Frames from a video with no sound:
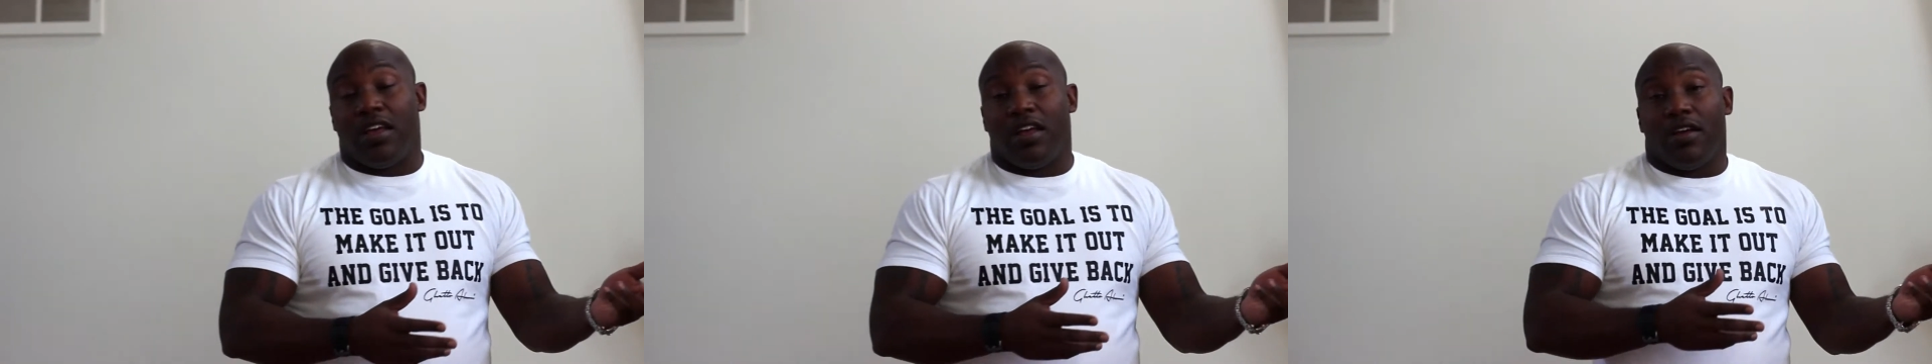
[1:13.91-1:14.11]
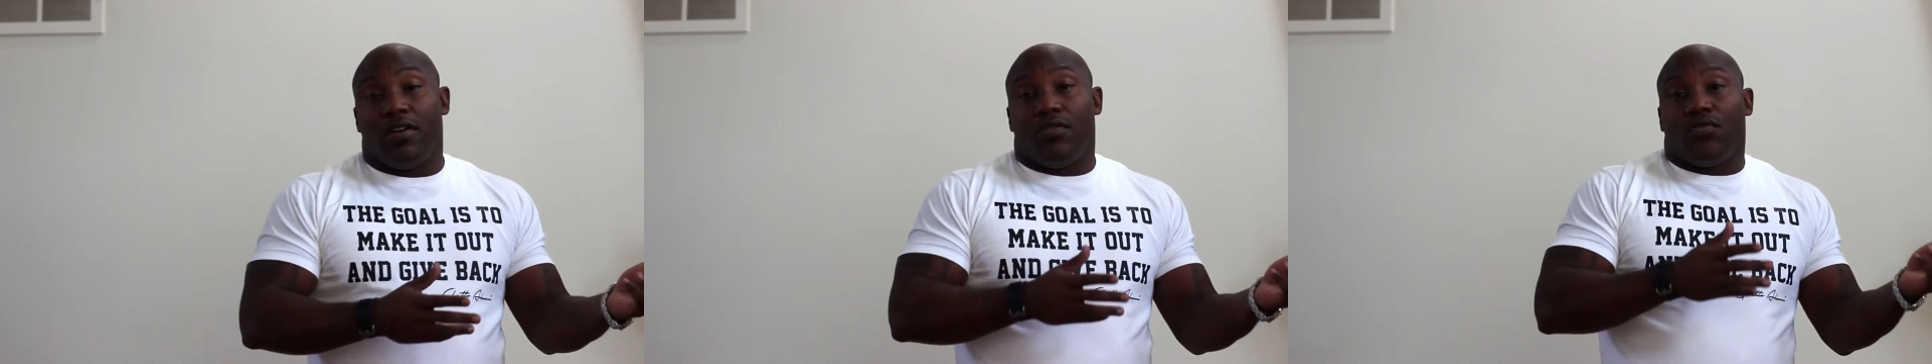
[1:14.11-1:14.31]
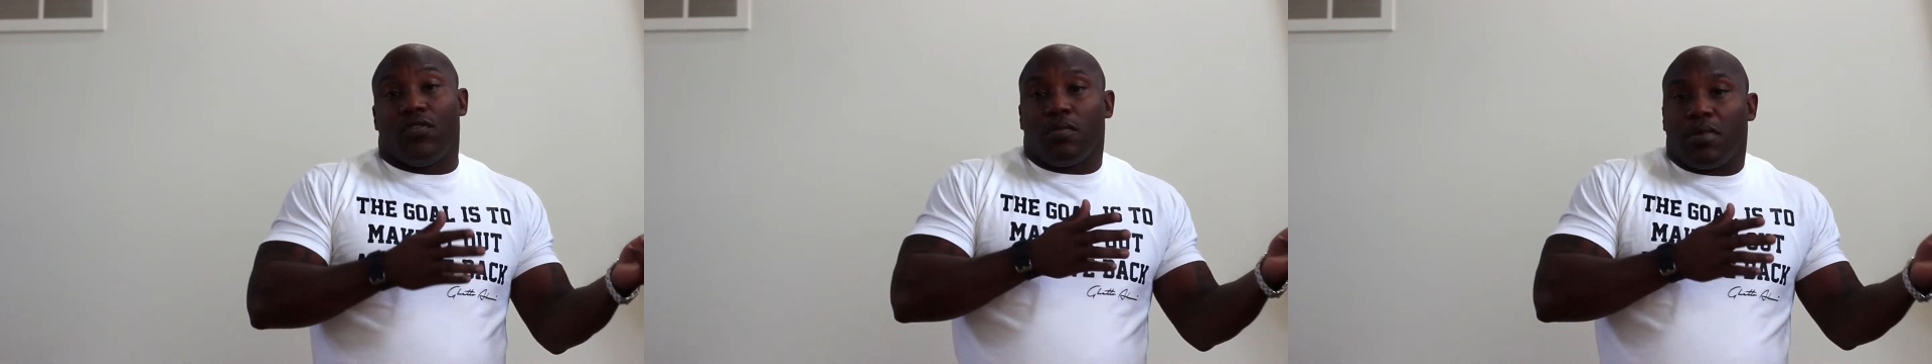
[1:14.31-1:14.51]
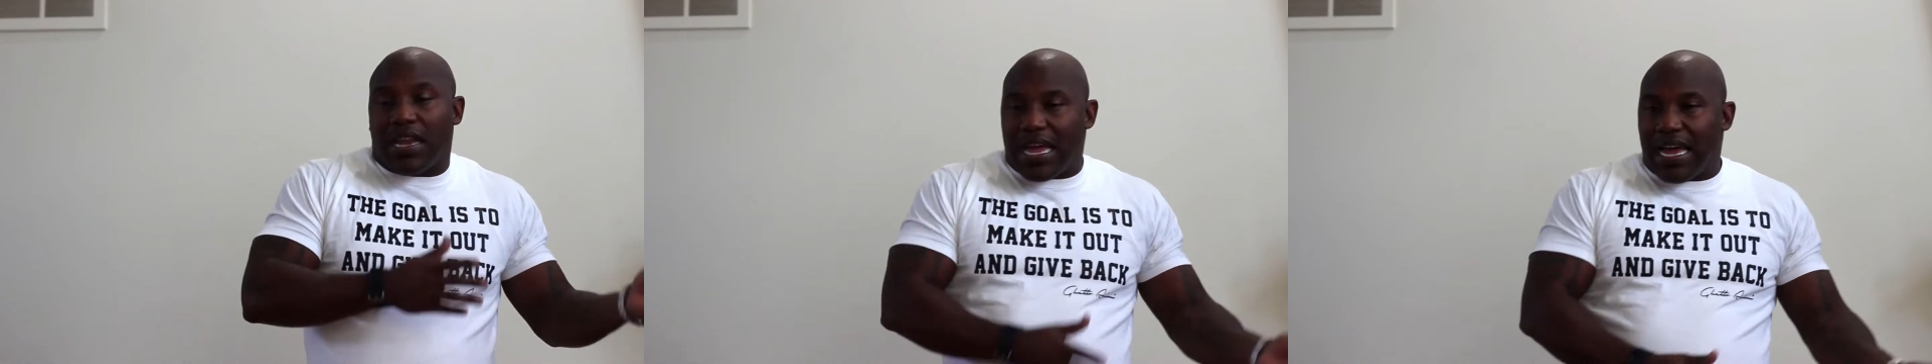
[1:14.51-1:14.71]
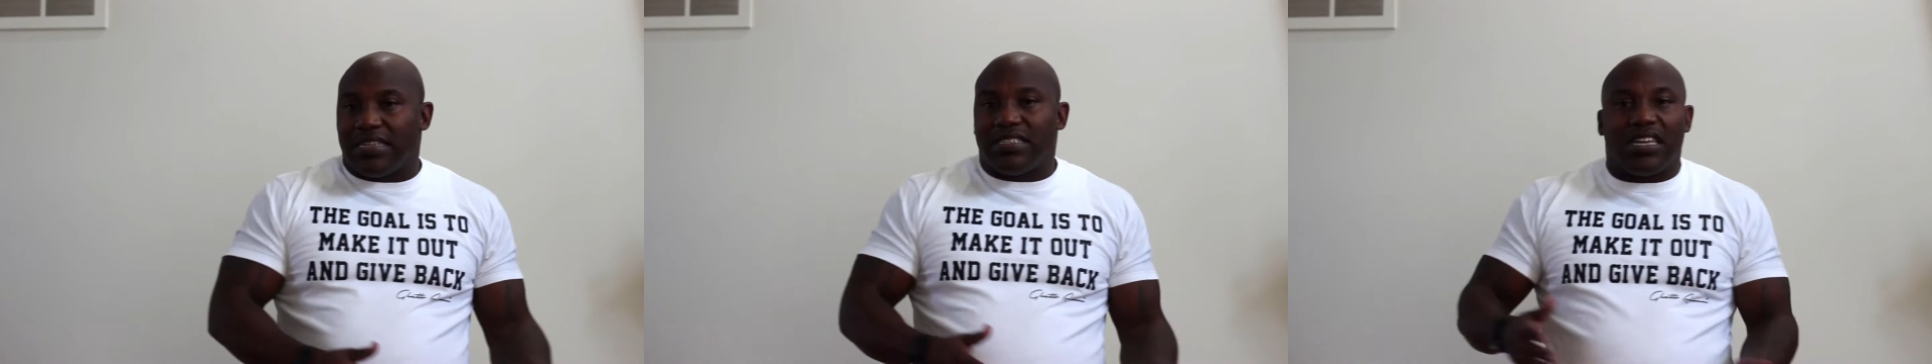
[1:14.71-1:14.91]
from
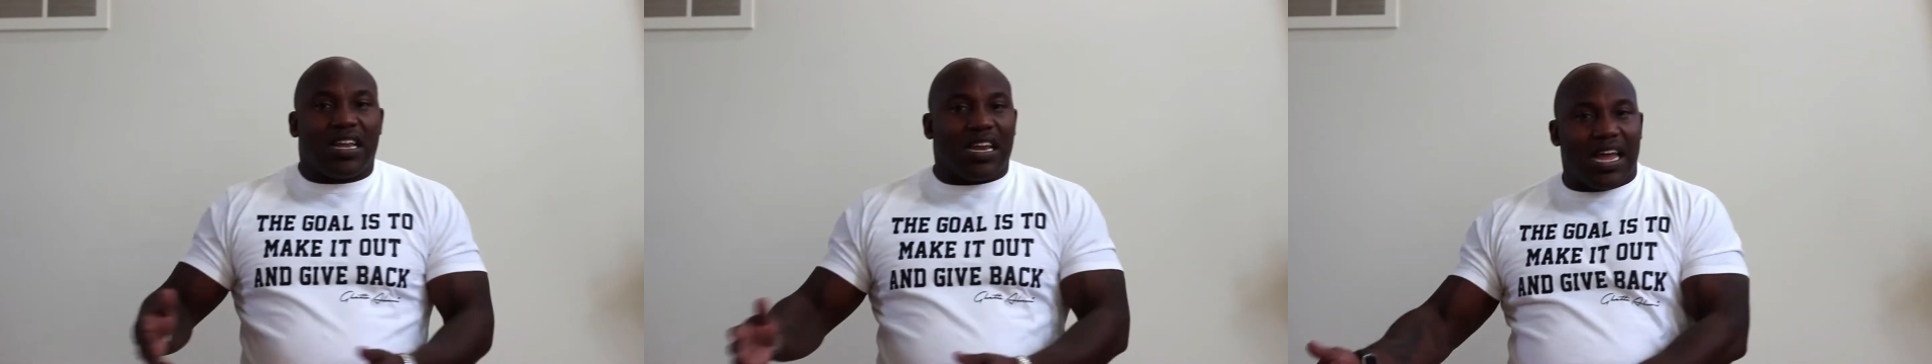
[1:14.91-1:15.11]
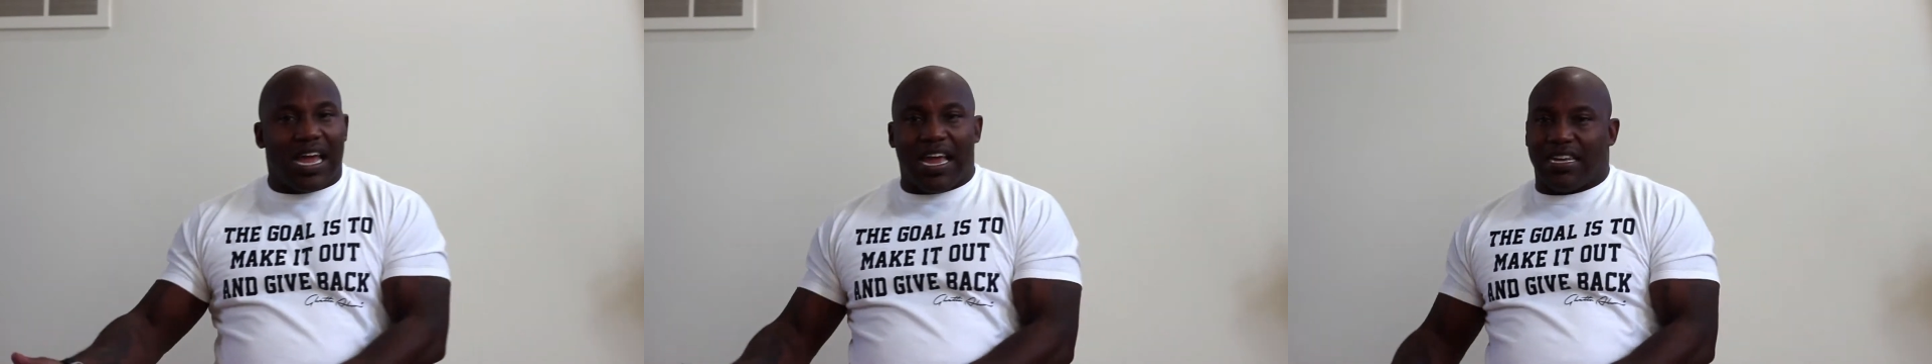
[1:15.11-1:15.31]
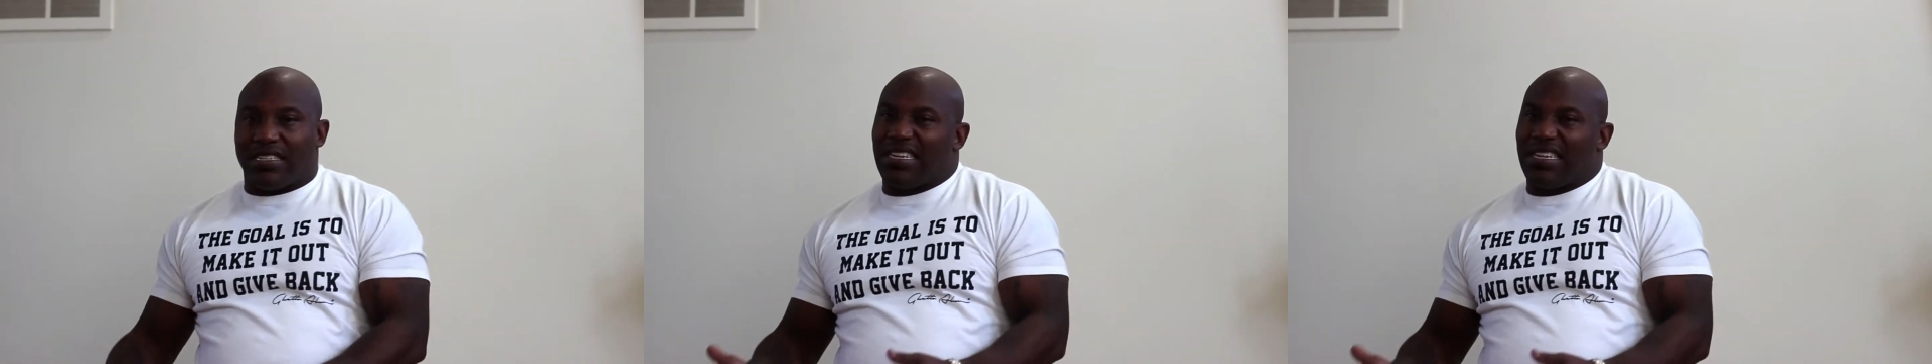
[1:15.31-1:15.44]
class to class.